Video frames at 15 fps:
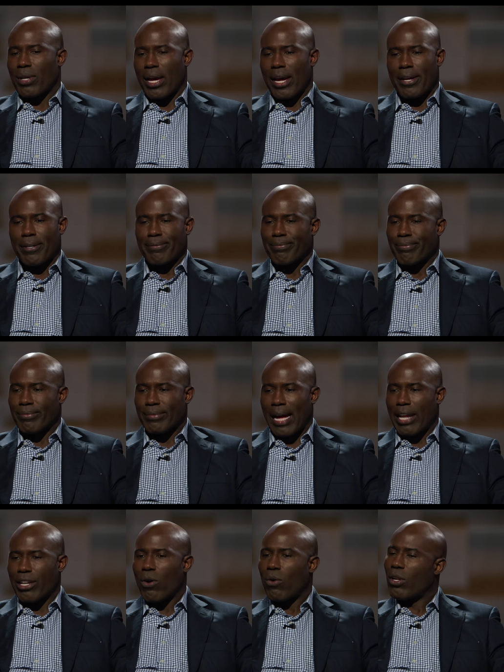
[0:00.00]
okay,
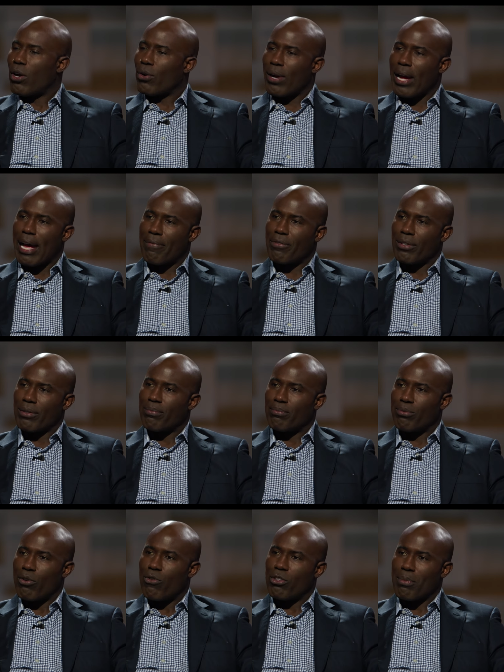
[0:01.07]
I no longer have to
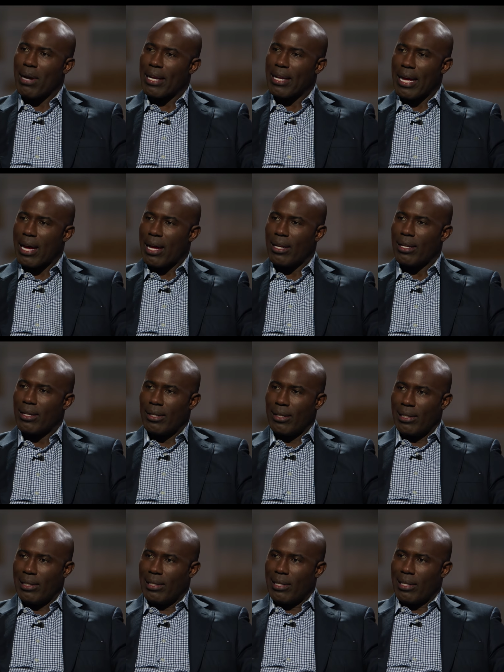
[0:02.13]
prove to my dad
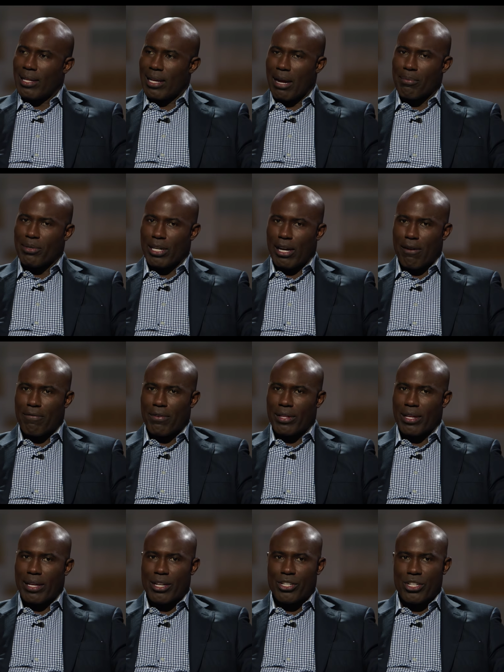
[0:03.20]
that I'm tough.
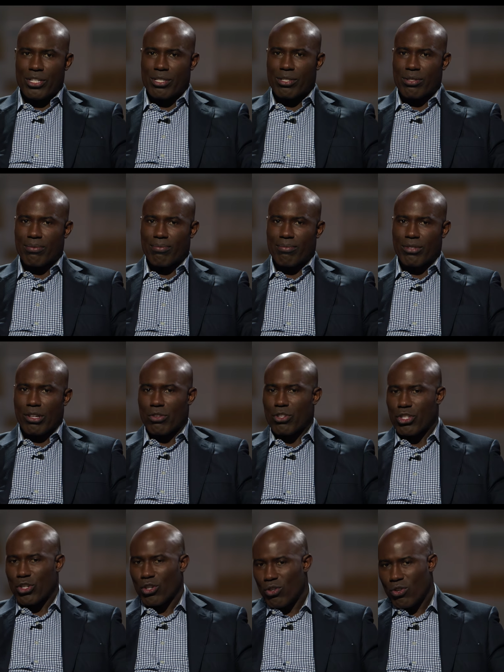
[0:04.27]
And then it just, you know,
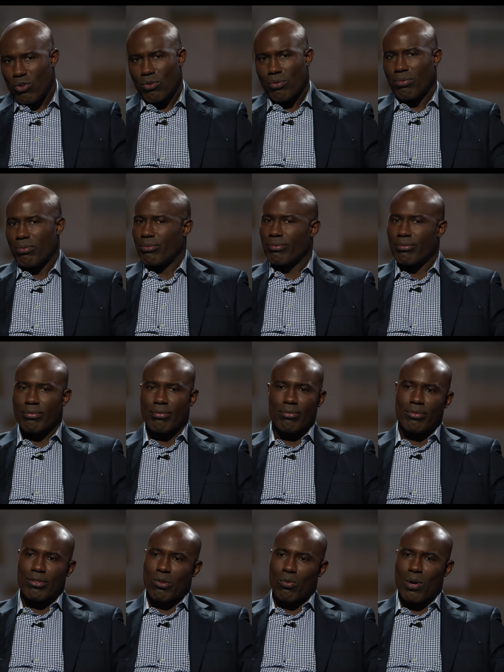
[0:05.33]
school
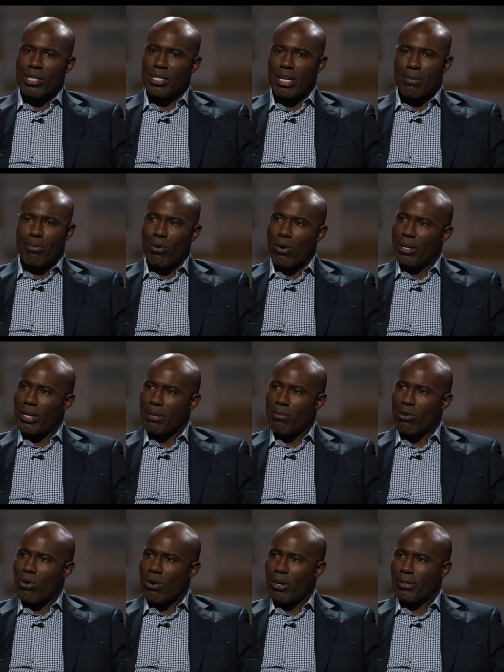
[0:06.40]
wasn't important
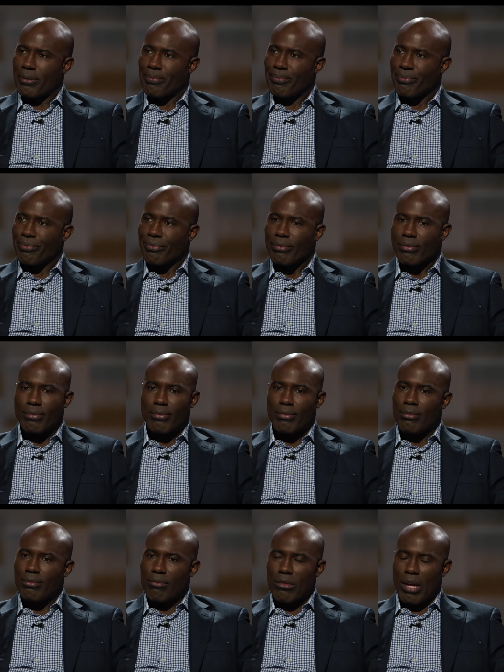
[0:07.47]
anymore.
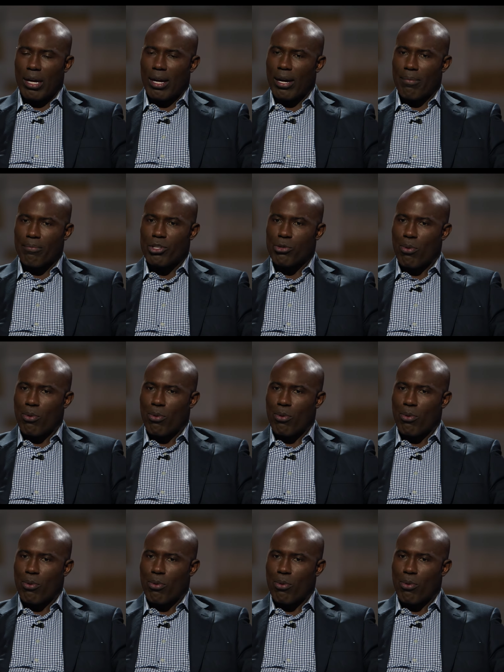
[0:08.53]
Uh,